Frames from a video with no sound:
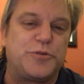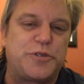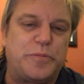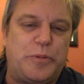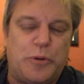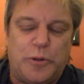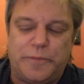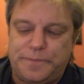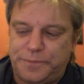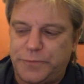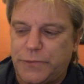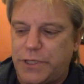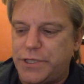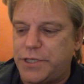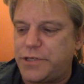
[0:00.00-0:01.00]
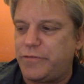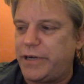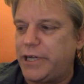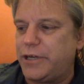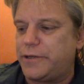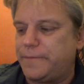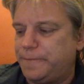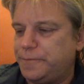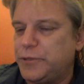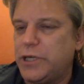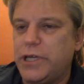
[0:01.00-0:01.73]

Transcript: your support, because it's really good.